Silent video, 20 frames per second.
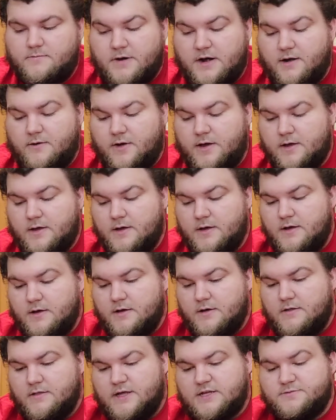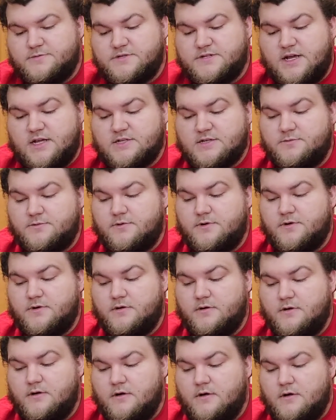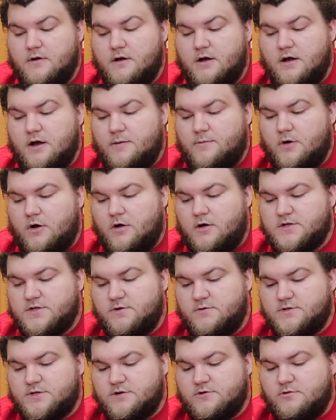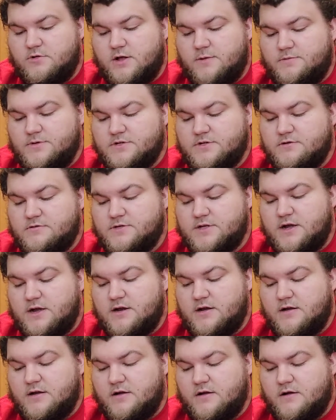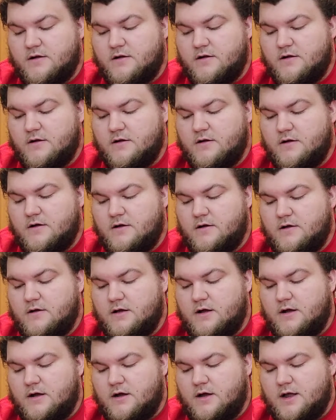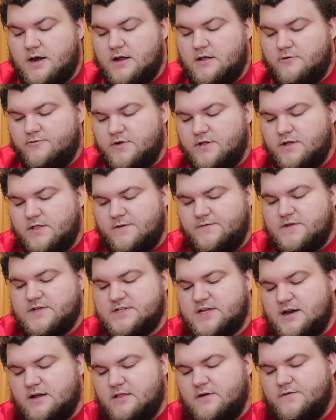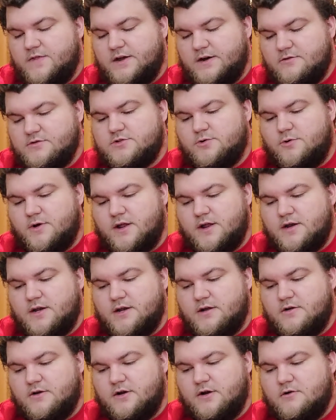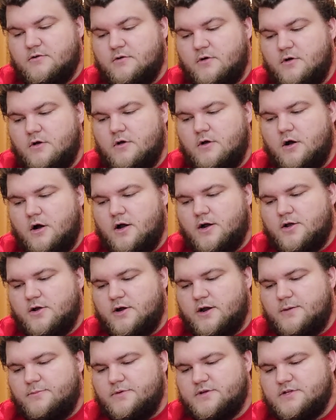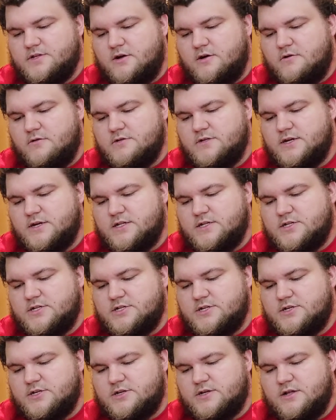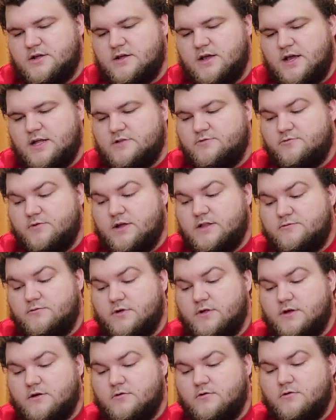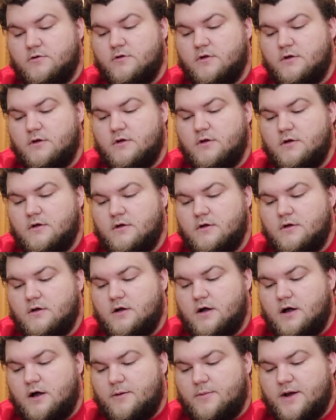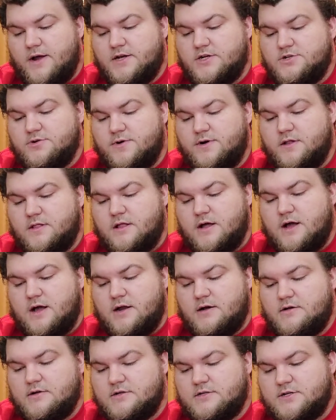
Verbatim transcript: But anyway, that's besides the point. Um, all sorts of cool episodes on here. Uh, and I really love the set. I love that it was 20, you know, uncut episodes, and it's just, it's, it's really cool. Um, I enjoyed a lot.